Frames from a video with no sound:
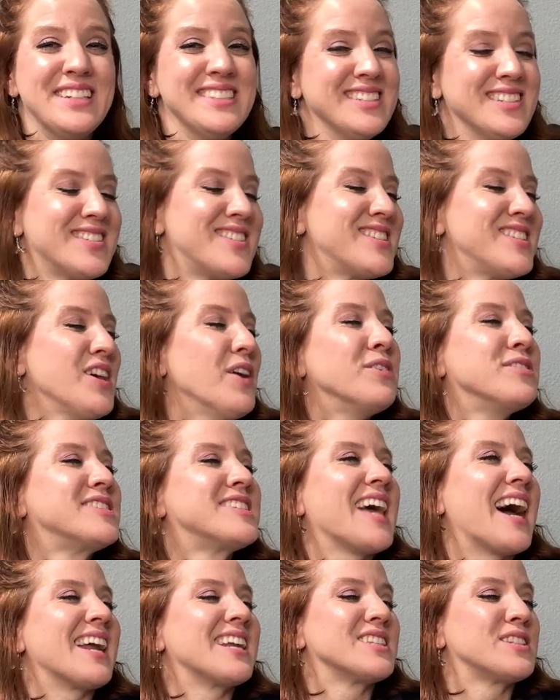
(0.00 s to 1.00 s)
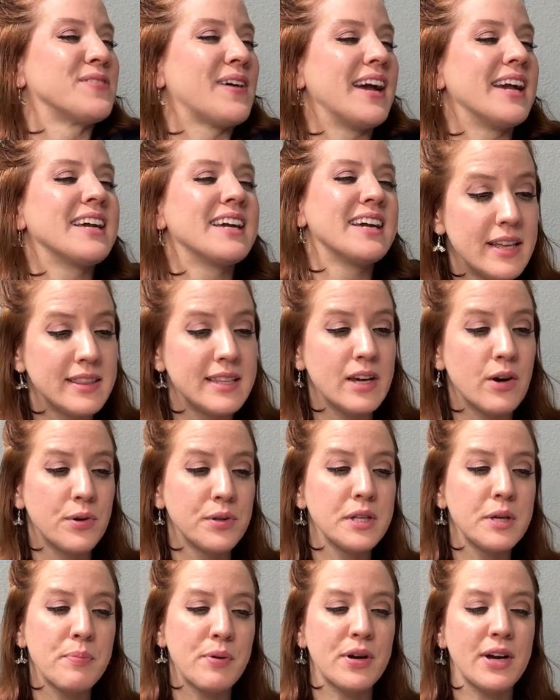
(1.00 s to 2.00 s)
So satisfying. The
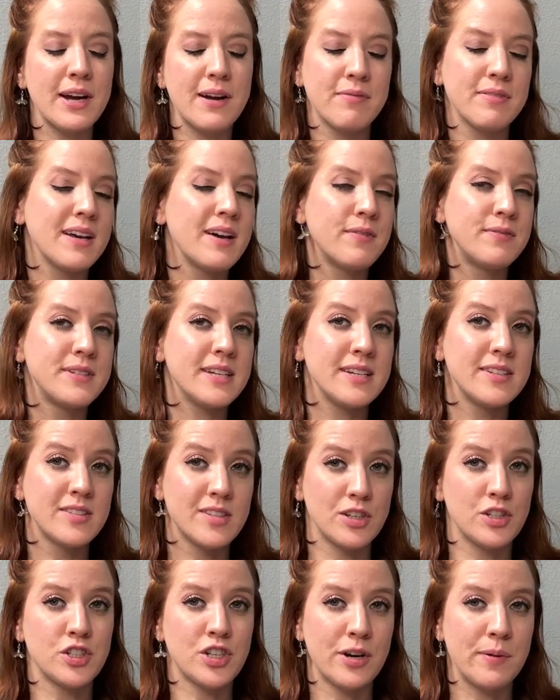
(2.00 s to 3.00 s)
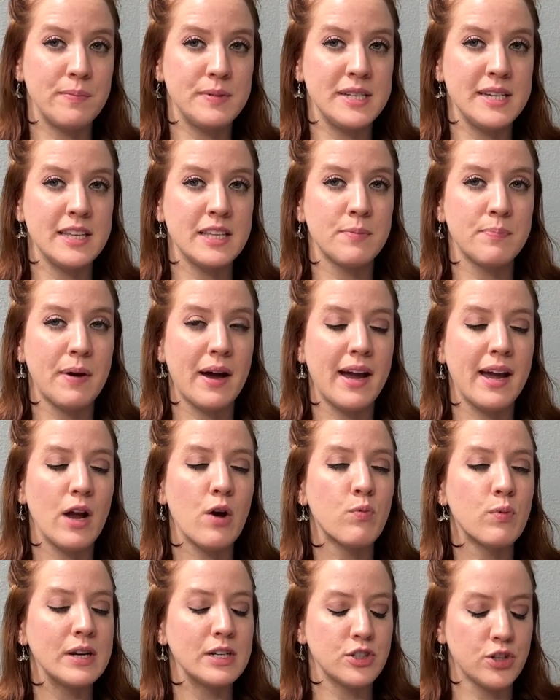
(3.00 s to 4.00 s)
only book I have left is Such Sharp Teeth by
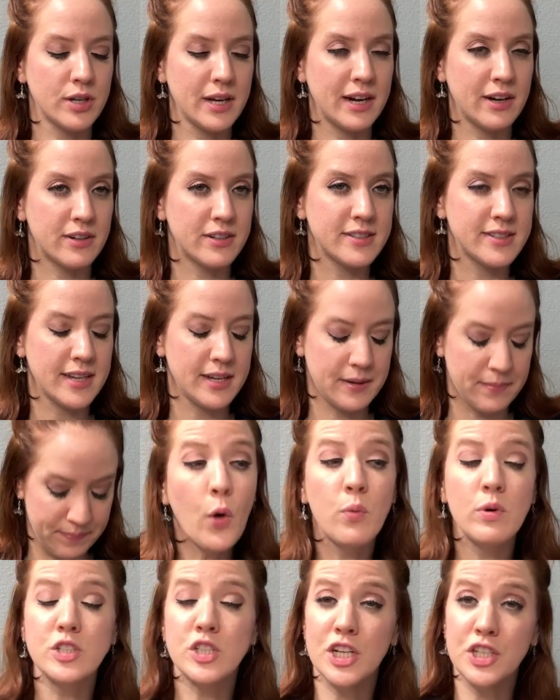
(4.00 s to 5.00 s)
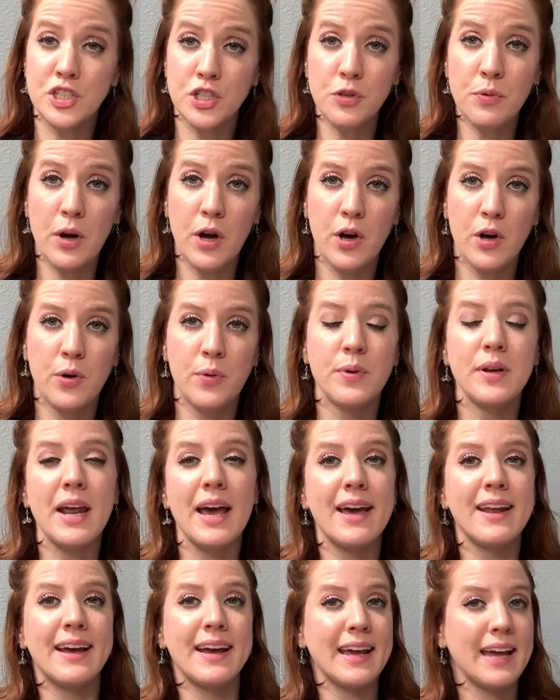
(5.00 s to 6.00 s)
Rachel Harrison, which I do own
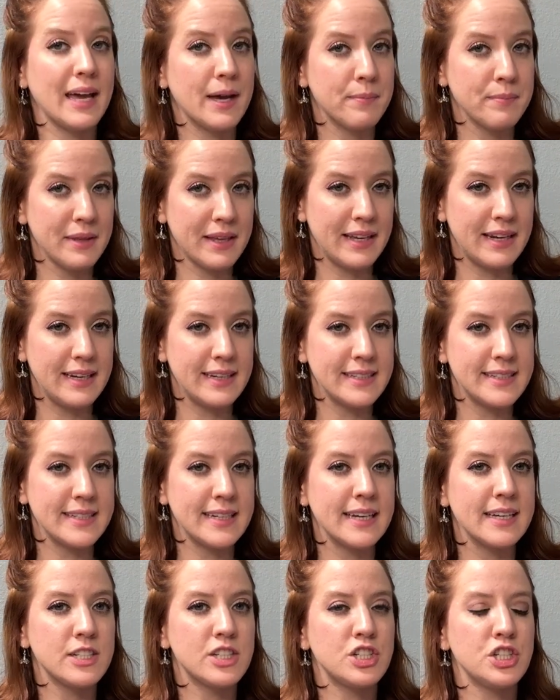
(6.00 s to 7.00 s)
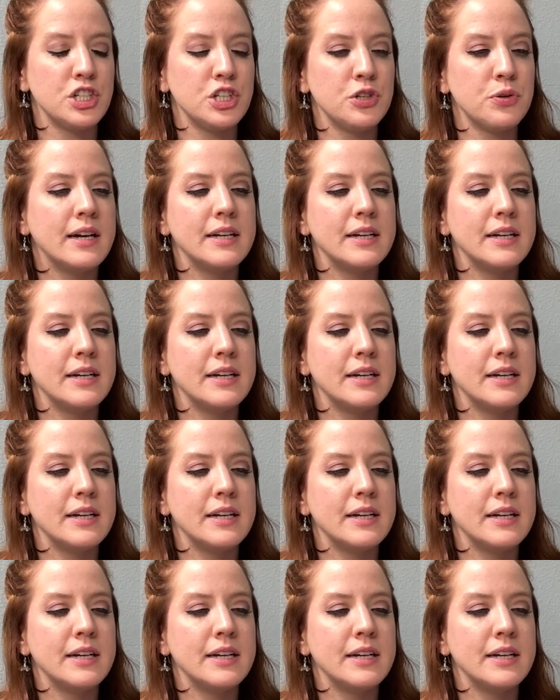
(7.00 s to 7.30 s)
and I am planning to get to.